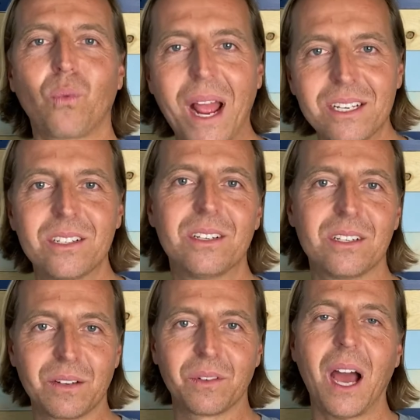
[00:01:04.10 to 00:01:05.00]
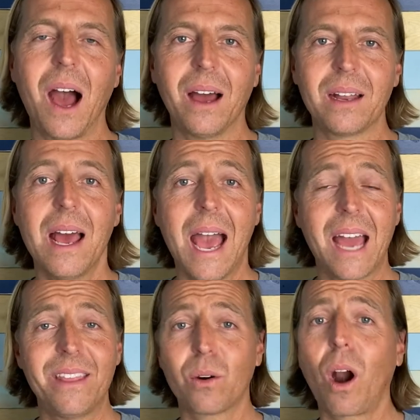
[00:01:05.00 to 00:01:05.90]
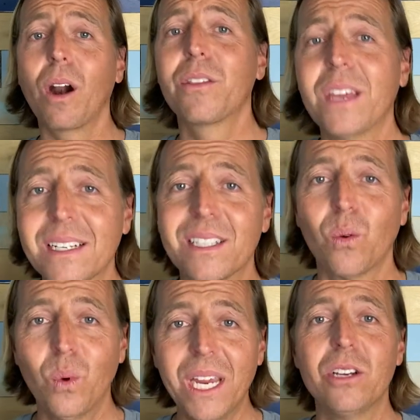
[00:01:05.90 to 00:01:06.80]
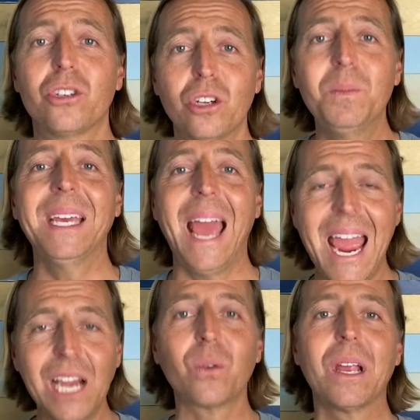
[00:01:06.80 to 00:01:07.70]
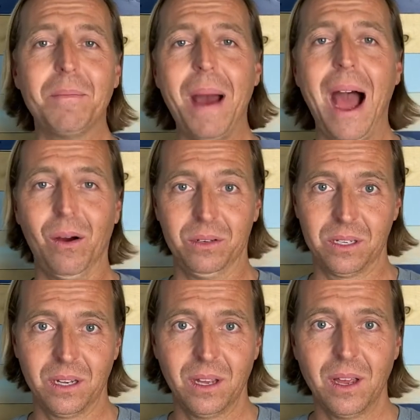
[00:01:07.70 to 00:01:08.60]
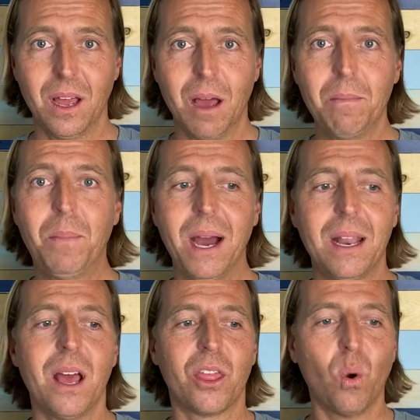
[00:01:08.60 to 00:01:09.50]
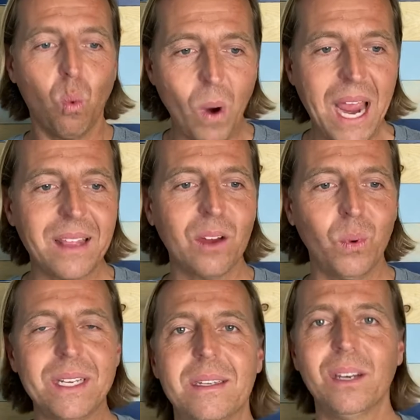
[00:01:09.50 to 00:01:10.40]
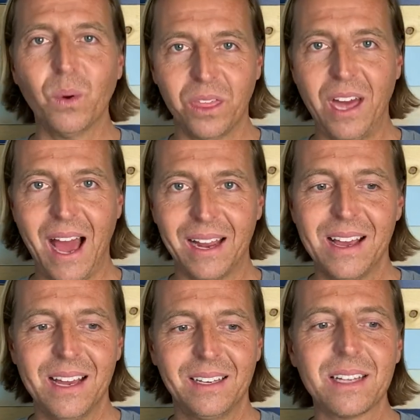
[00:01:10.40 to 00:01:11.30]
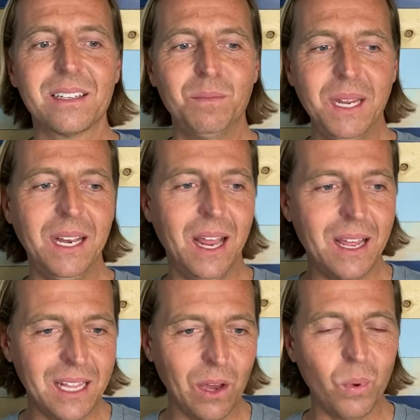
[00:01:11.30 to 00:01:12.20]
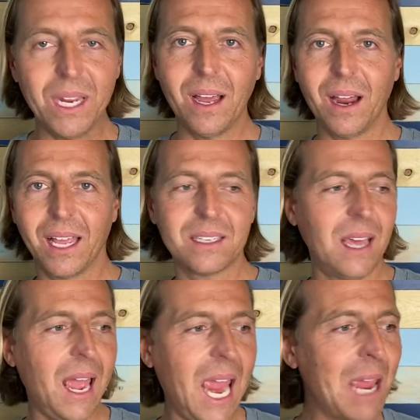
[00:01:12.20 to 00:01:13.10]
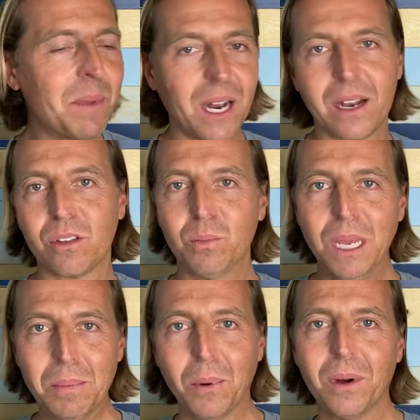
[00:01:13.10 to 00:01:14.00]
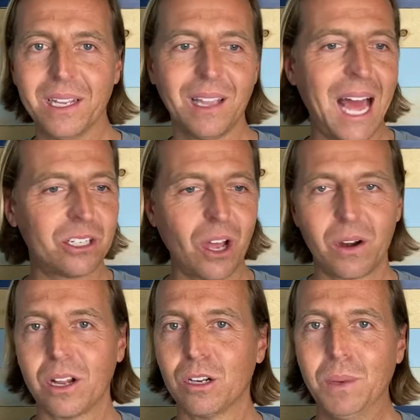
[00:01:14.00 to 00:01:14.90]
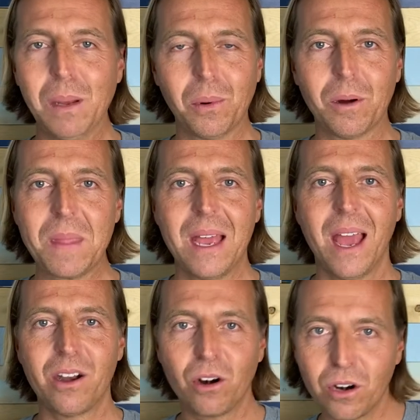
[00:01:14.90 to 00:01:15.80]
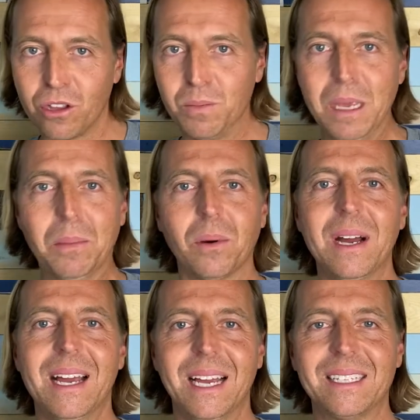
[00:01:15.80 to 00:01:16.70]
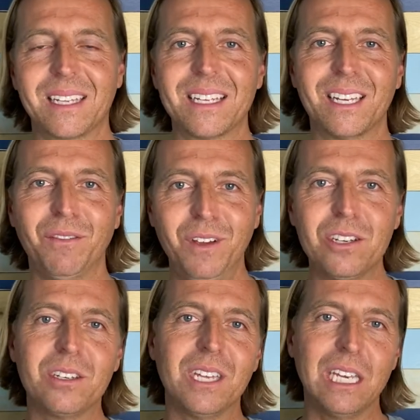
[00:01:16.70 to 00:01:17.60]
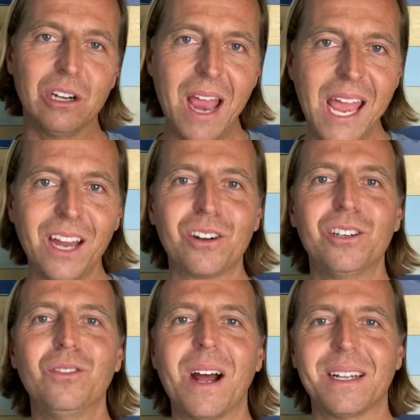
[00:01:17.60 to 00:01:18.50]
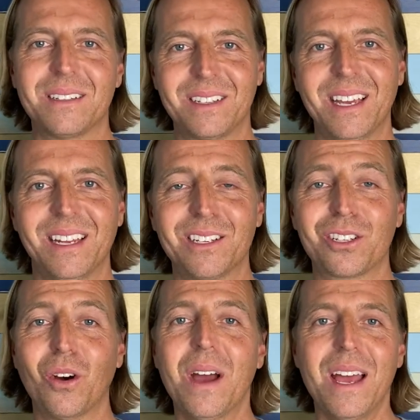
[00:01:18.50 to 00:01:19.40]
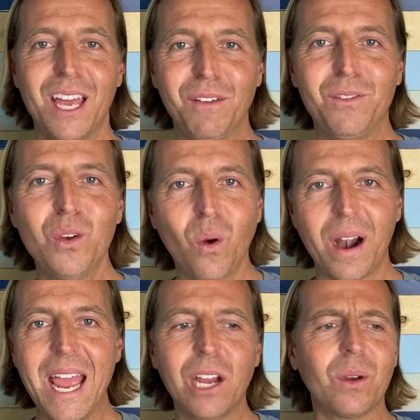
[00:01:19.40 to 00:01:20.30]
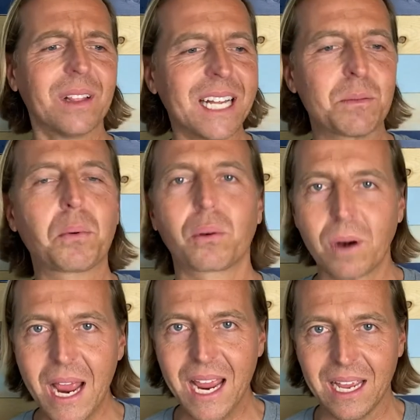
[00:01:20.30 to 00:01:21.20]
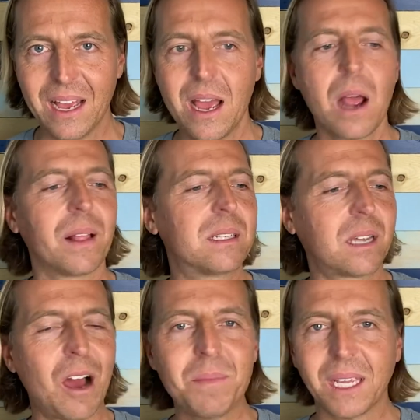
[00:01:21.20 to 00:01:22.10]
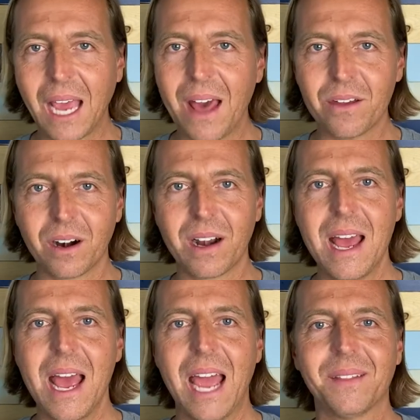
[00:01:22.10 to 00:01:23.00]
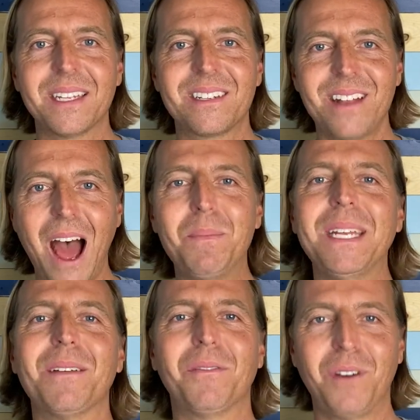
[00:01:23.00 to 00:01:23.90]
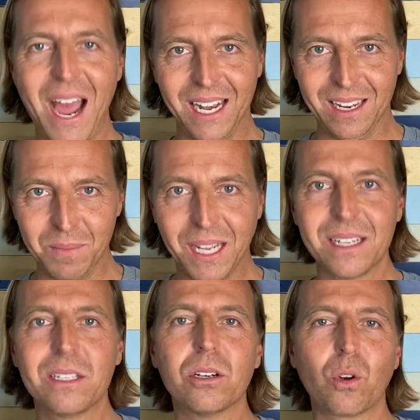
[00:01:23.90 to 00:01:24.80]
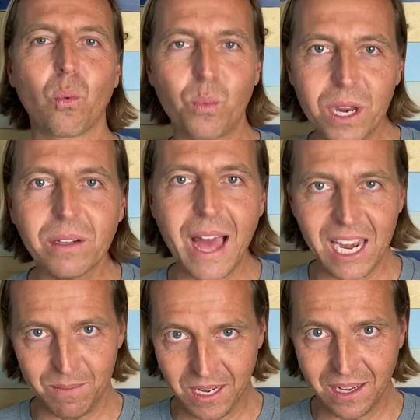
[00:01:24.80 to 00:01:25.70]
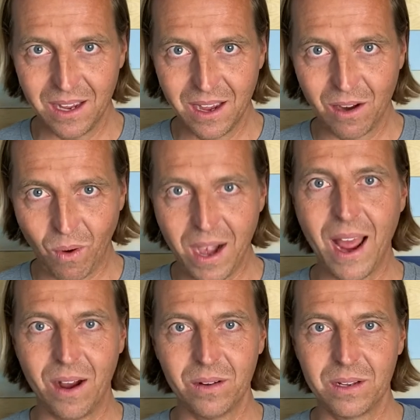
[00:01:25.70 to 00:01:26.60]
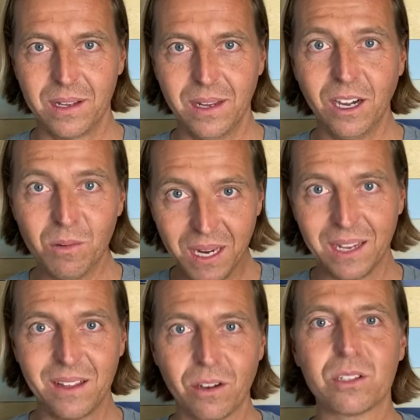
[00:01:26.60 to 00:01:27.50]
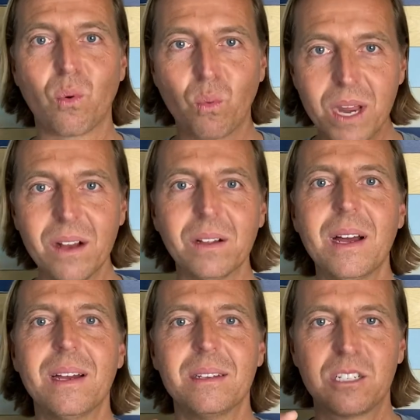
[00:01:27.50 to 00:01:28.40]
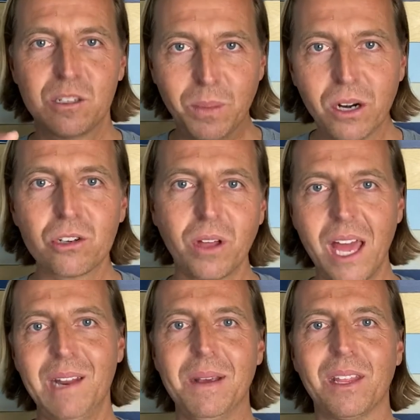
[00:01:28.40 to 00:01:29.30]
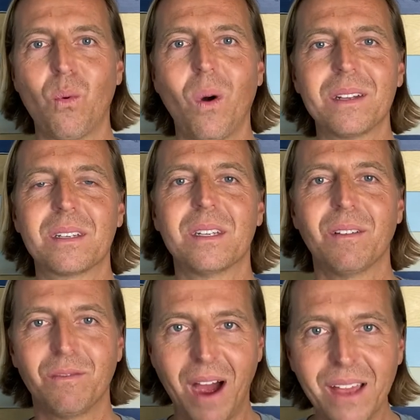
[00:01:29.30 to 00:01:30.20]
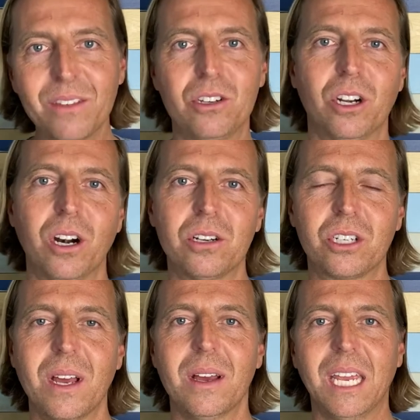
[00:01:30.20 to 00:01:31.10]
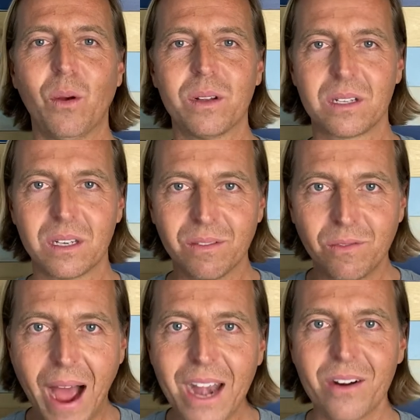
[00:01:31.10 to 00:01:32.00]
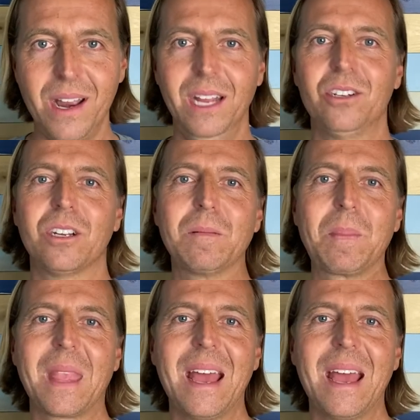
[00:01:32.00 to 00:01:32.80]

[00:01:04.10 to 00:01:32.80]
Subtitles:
righteousness of God. And there are things that we should be angry about, but the way that we deal with that doesn't mean that we get to aim it at other people and lash out at other people and hurt other people. It says in Ephesians, in your anger, do not sin. And so if you are angry, let's pray. Let's come together and let's not be divided, because there's a real enemy right now. Hear me, there's a real spiritual enemy that wants to divide the church. He wants to divide our nation,